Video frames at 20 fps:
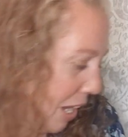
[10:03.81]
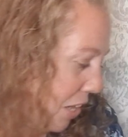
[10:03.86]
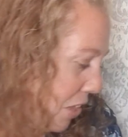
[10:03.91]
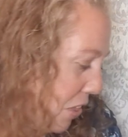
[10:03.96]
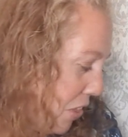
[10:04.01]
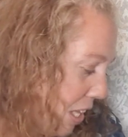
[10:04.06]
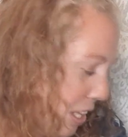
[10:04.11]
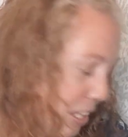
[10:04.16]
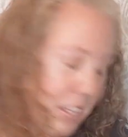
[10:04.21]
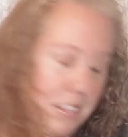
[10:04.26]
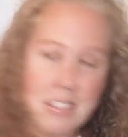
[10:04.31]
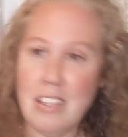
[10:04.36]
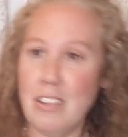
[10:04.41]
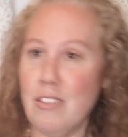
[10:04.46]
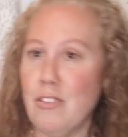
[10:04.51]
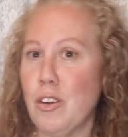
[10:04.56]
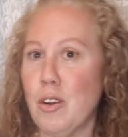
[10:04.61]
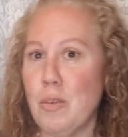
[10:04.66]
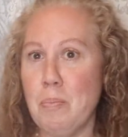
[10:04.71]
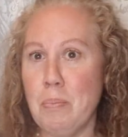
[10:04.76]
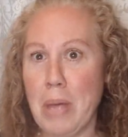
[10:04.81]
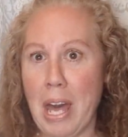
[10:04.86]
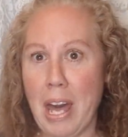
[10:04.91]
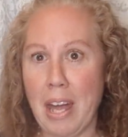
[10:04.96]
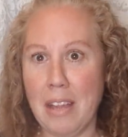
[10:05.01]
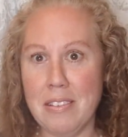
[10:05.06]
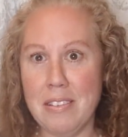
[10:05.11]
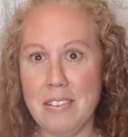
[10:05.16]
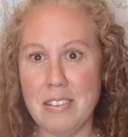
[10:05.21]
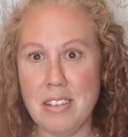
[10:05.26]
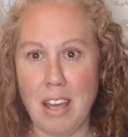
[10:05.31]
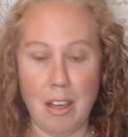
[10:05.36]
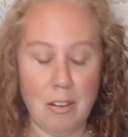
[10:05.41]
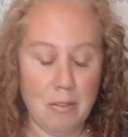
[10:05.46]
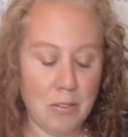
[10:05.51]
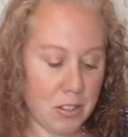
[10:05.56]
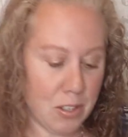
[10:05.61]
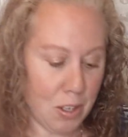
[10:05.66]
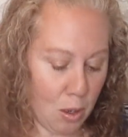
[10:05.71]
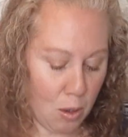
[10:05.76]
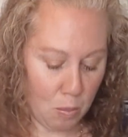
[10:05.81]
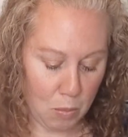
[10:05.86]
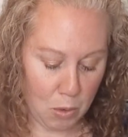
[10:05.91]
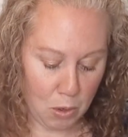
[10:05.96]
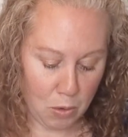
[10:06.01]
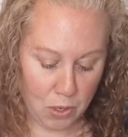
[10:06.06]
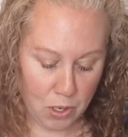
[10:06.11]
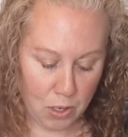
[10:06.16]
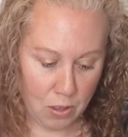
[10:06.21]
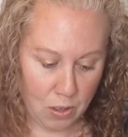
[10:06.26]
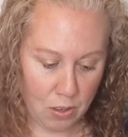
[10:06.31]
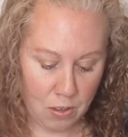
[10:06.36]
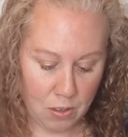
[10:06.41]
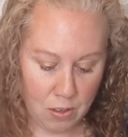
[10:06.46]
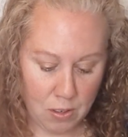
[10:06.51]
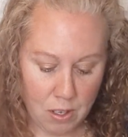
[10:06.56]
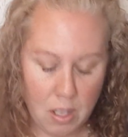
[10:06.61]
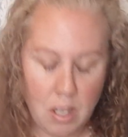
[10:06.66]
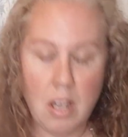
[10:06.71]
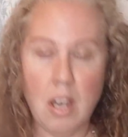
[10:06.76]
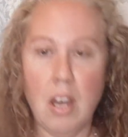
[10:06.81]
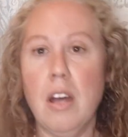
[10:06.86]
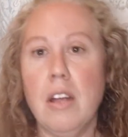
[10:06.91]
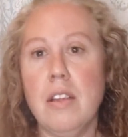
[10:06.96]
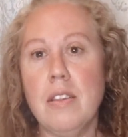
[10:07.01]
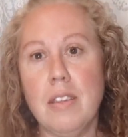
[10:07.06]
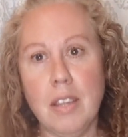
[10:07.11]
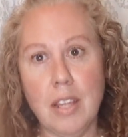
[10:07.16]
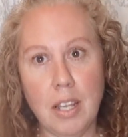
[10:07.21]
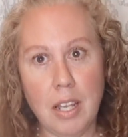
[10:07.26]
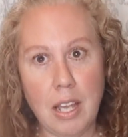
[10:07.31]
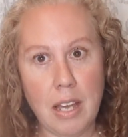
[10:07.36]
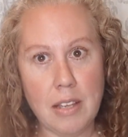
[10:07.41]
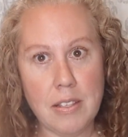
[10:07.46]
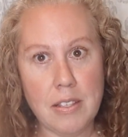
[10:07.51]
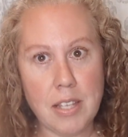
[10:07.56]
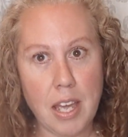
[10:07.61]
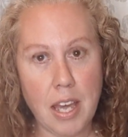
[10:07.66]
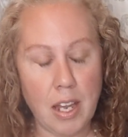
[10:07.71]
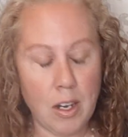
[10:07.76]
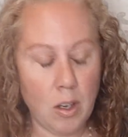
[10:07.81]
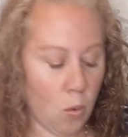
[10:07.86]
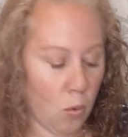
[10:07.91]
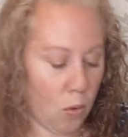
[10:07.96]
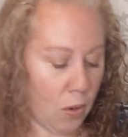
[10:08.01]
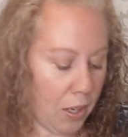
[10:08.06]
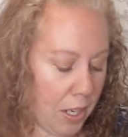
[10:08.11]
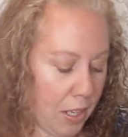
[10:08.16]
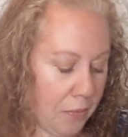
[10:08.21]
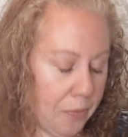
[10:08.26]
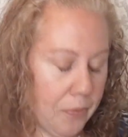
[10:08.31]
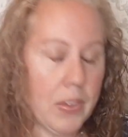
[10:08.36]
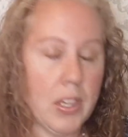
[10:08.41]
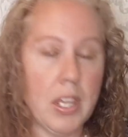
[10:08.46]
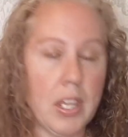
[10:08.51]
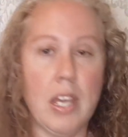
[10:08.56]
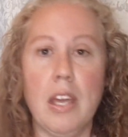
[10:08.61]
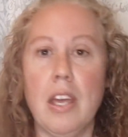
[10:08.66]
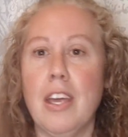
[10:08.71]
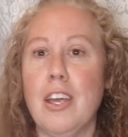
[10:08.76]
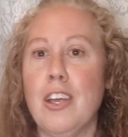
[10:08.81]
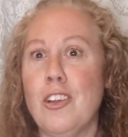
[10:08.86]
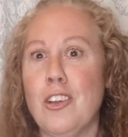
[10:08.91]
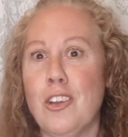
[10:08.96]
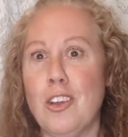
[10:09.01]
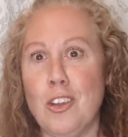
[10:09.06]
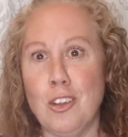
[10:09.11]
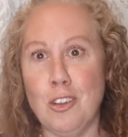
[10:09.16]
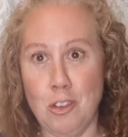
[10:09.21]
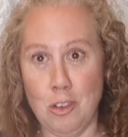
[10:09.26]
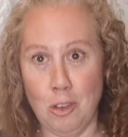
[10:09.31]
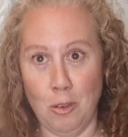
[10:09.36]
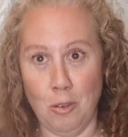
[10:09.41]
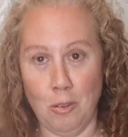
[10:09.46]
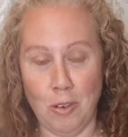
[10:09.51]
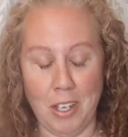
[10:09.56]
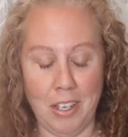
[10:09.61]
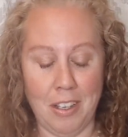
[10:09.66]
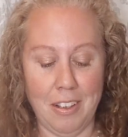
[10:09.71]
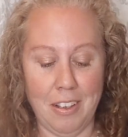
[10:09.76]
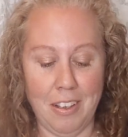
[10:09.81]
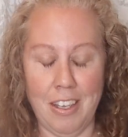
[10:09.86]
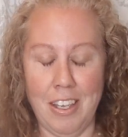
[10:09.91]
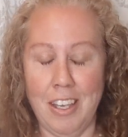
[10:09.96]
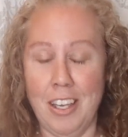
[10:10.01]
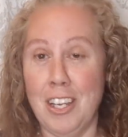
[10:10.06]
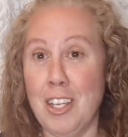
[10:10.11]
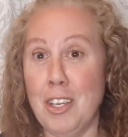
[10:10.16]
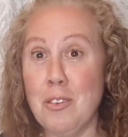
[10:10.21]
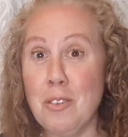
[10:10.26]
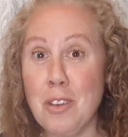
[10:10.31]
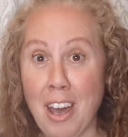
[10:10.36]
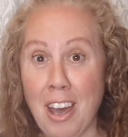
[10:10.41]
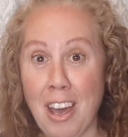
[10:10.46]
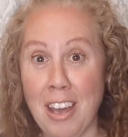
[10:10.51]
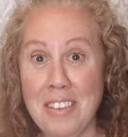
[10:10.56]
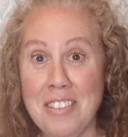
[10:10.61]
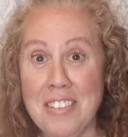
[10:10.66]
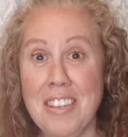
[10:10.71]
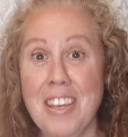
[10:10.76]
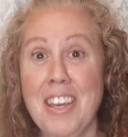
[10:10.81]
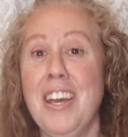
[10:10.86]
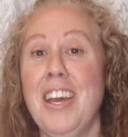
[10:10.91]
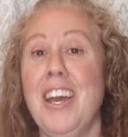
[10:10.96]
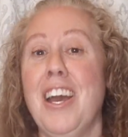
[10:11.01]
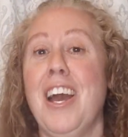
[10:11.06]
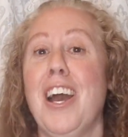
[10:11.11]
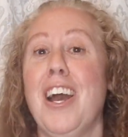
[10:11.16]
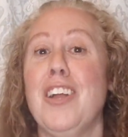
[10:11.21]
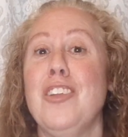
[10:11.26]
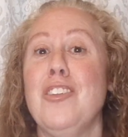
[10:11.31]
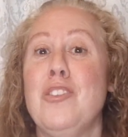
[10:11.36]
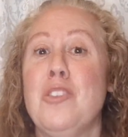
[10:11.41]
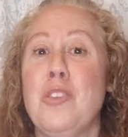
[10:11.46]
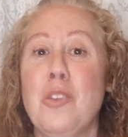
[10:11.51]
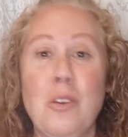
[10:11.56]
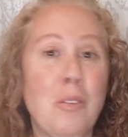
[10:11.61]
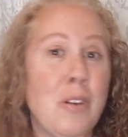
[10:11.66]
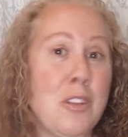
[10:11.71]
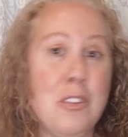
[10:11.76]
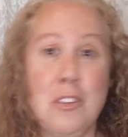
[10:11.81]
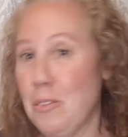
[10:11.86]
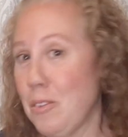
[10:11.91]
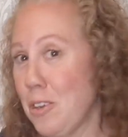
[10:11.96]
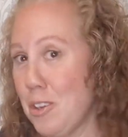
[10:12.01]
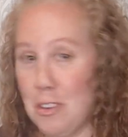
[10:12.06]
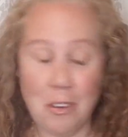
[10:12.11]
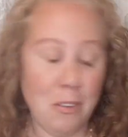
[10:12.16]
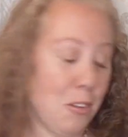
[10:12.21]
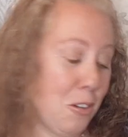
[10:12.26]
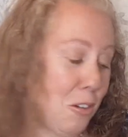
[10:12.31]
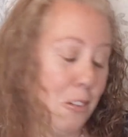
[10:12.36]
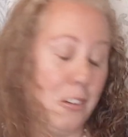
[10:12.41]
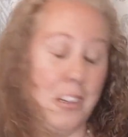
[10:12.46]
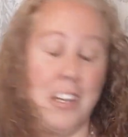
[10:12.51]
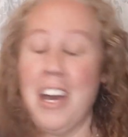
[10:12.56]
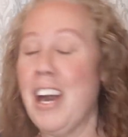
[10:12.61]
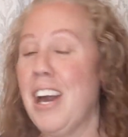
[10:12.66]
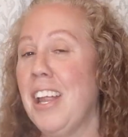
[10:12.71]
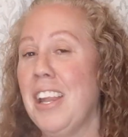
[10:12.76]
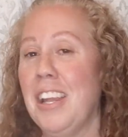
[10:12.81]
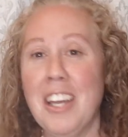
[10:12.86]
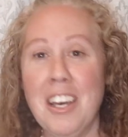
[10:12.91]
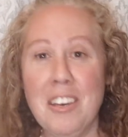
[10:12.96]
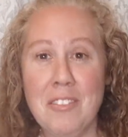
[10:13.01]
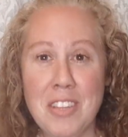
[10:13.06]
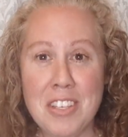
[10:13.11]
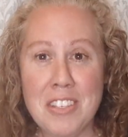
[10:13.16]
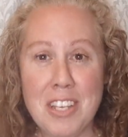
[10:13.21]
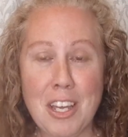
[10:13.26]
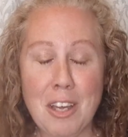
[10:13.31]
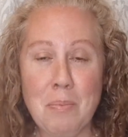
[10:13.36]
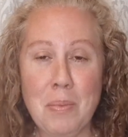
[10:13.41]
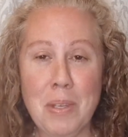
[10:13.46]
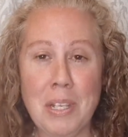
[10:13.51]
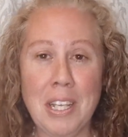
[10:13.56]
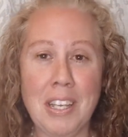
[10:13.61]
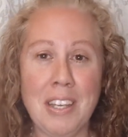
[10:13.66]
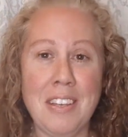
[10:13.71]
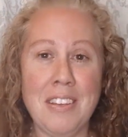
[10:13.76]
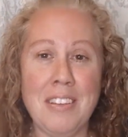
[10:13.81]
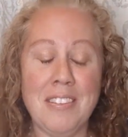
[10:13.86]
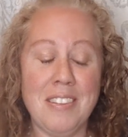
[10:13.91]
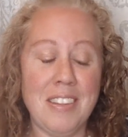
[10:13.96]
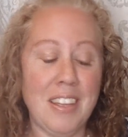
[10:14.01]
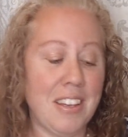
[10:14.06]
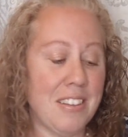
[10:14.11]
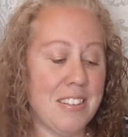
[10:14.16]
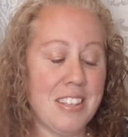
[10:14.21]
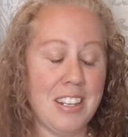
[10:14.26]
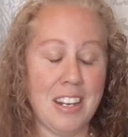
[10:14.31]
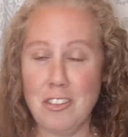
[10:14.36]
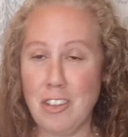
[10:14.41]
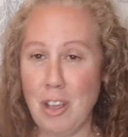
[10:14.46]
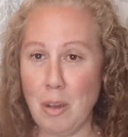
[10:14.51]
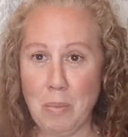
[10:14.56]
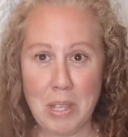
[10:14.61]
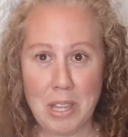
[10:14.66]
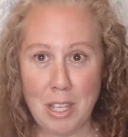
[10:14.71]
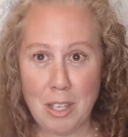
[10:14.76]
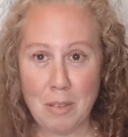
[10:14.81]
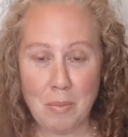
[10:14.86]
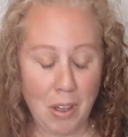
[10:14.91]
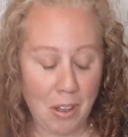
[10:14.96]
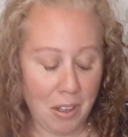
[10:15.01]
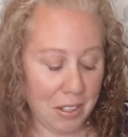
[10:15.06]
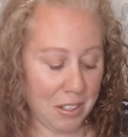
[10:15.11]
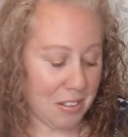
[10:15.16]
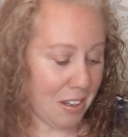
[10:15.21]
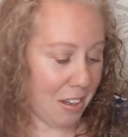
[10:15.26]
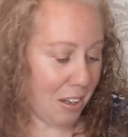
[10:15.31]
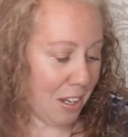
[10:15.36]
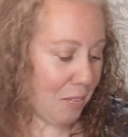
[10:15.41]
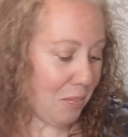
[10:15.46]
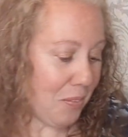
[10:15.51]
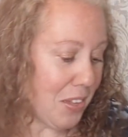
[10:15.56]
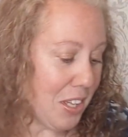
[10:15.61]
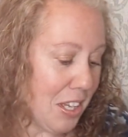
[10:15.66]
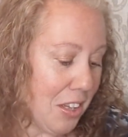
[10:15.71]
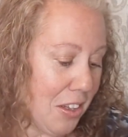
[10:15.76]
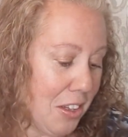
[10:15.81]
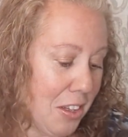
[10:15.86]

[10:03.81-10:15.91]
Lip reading: I think that's it for bath stuff. So moving on to the last category, jewelry. And you guys, jewelry, jewelry, jewelry, jewelry. I love these companies. Like I said, I shop with them all the time.